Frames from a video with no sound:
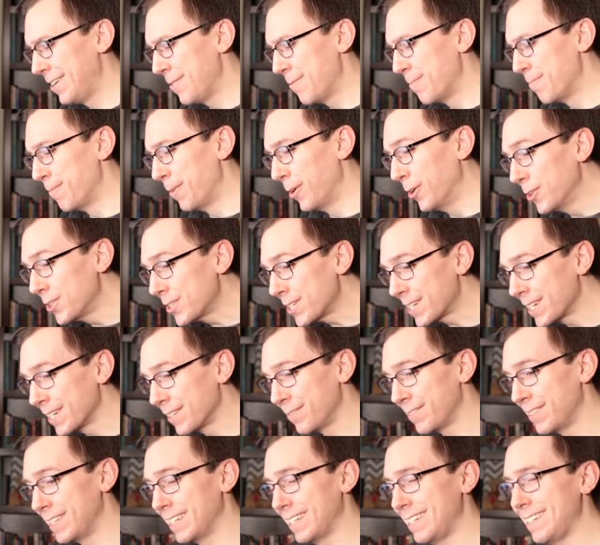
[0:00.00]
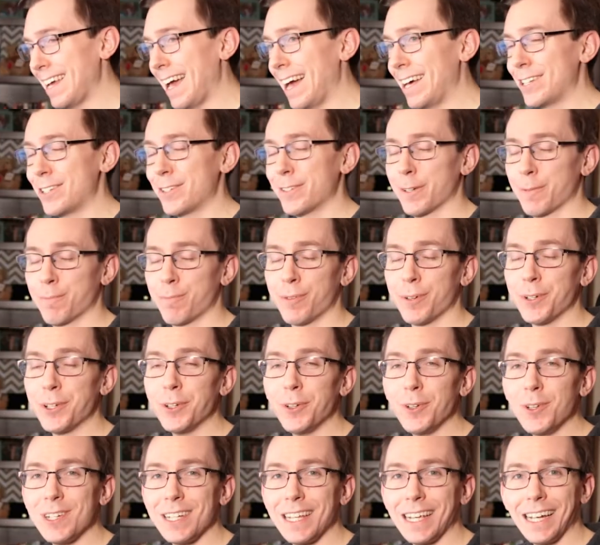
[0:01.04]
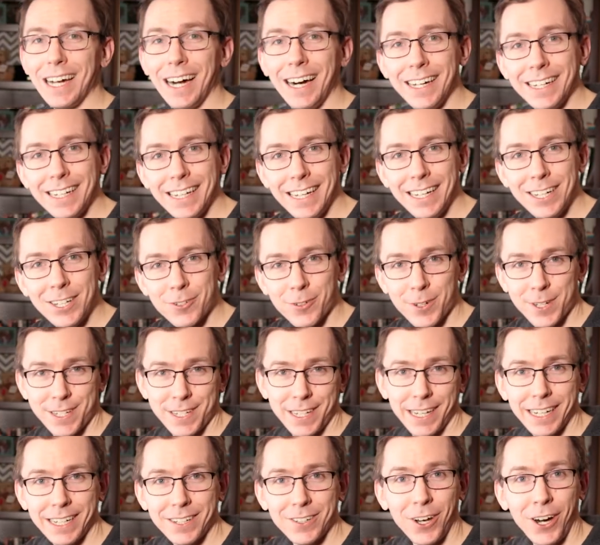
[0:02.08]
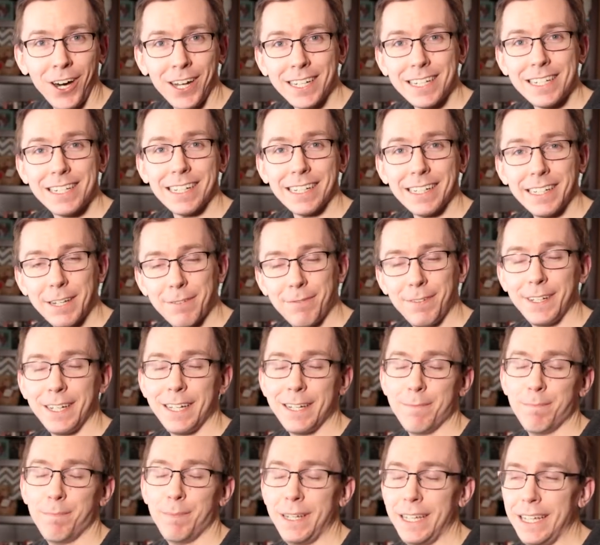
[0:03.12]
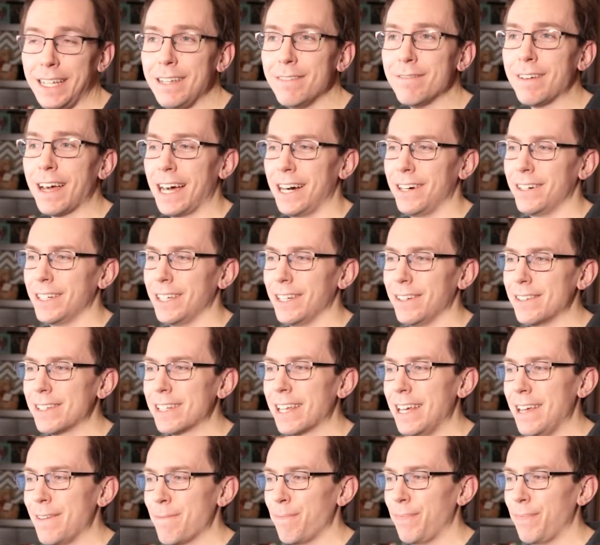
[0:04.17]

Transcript: most of the tests are producing uninteresting, not significant p-values,